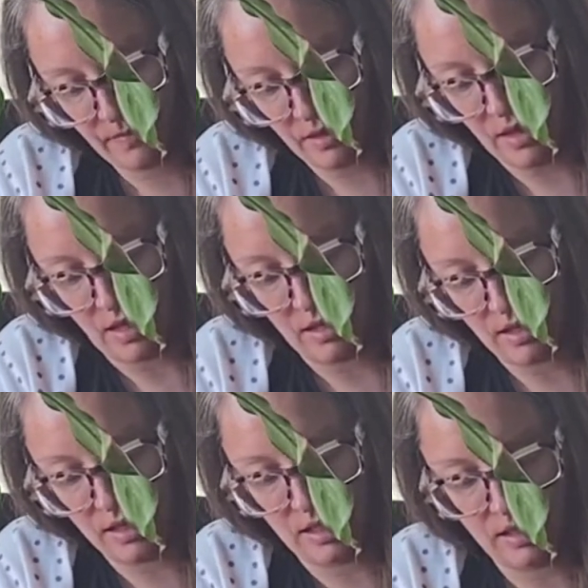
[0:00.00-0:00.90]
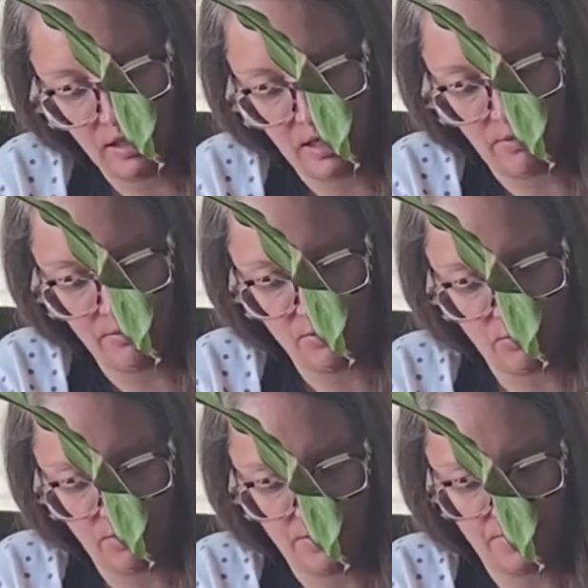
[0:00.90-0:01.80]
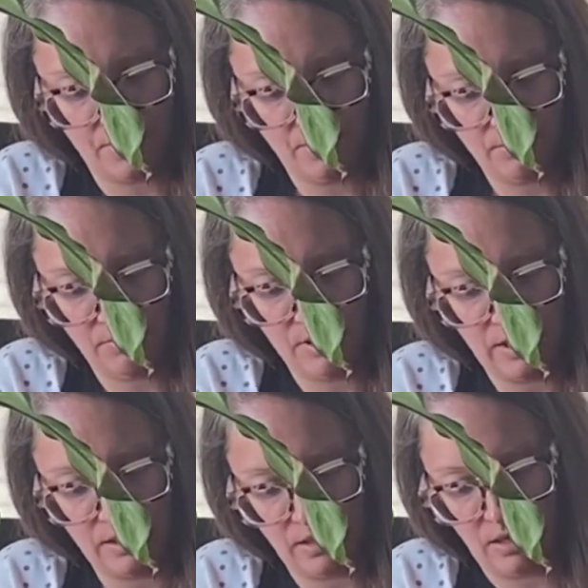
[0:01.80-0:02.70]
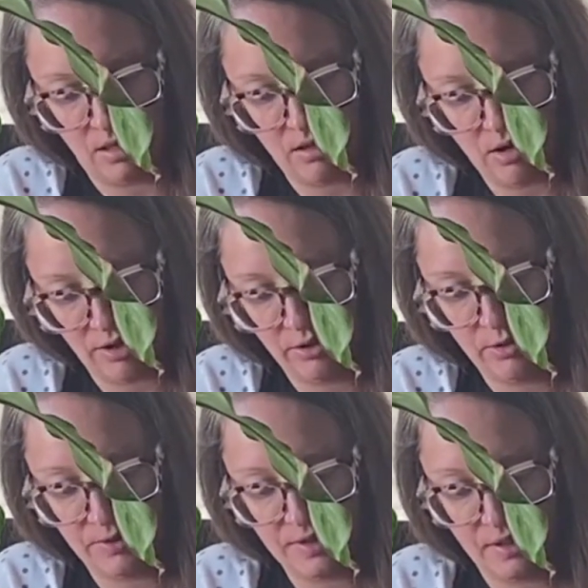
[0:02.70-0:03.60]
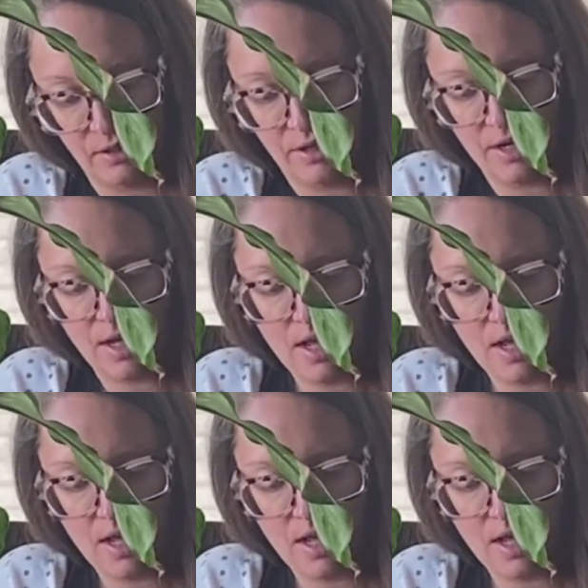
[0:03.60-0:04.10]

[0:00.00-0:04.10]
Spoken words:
Yeah, anything outdoors would get the hard coat sealer.